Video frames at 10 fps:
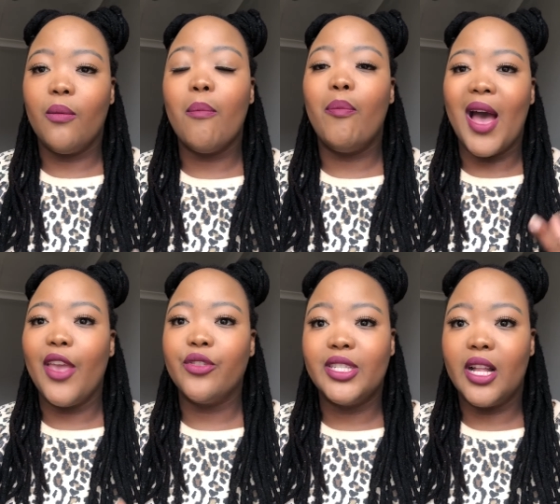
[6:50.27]
by
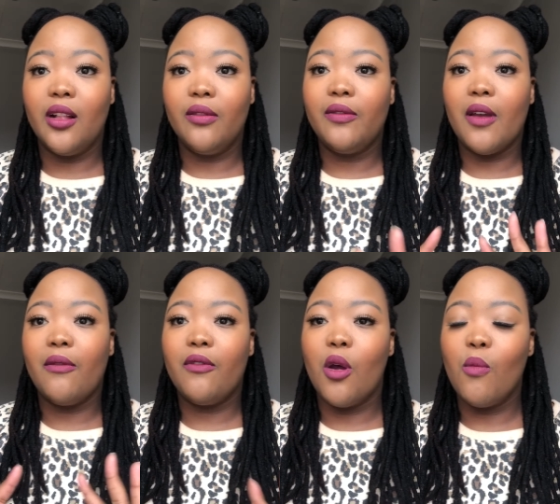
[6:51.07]
yourself
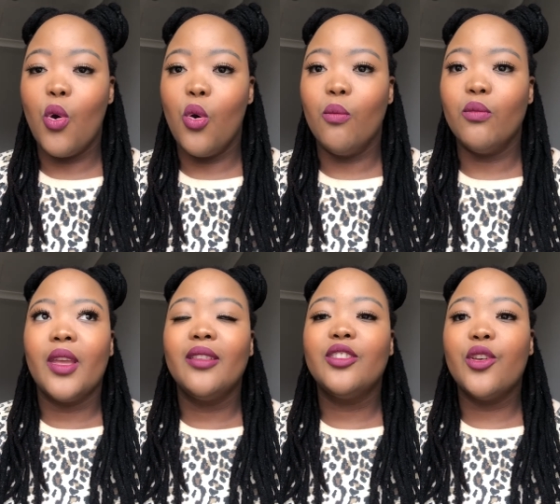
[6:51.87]
from home.
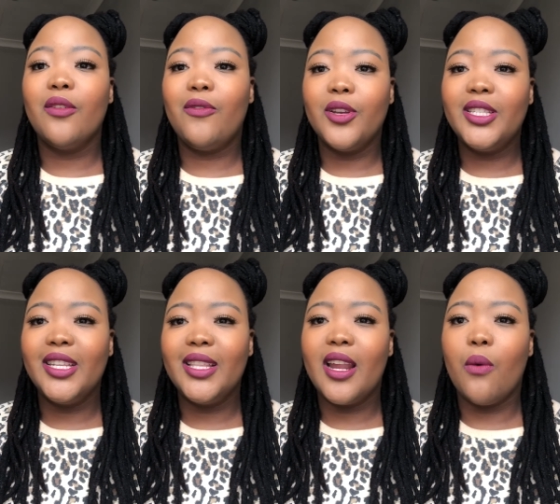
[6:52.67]
So the first thing
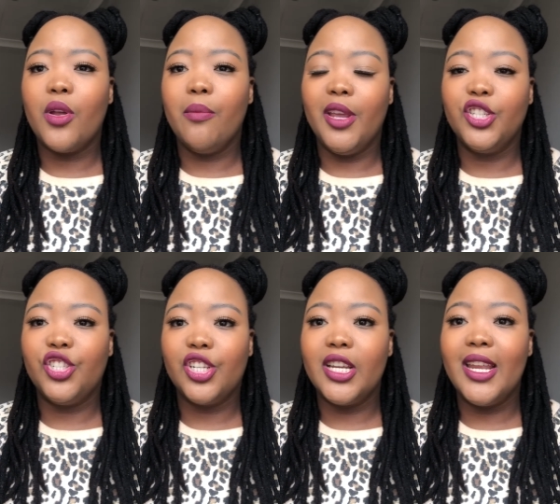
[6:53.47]
that I want to
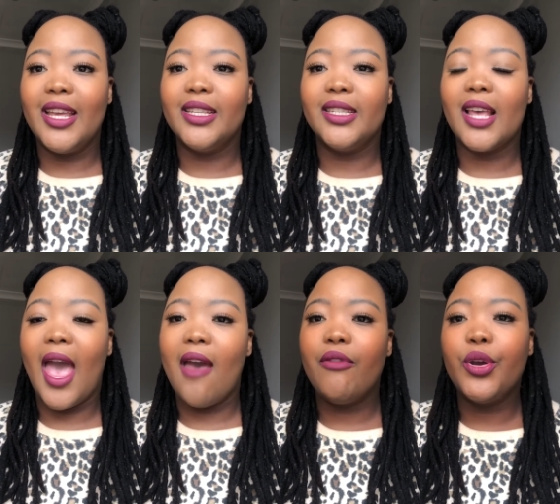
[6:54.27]
mention is
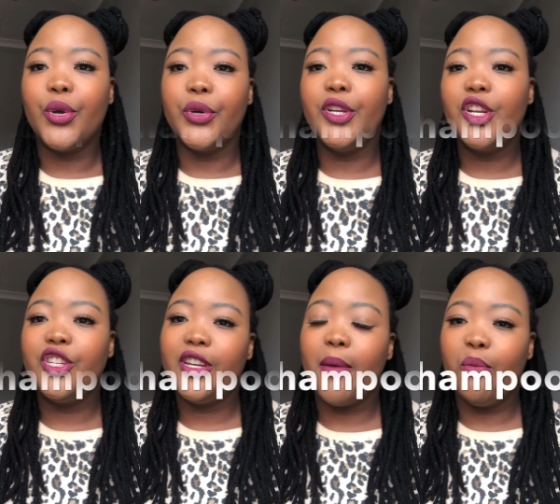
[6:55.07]
have a good
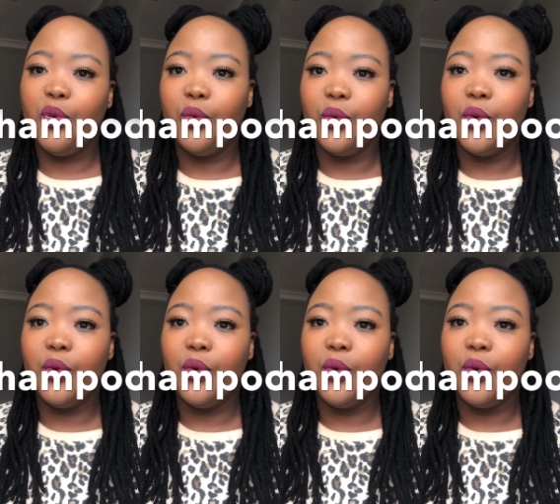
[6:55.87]
shampoo.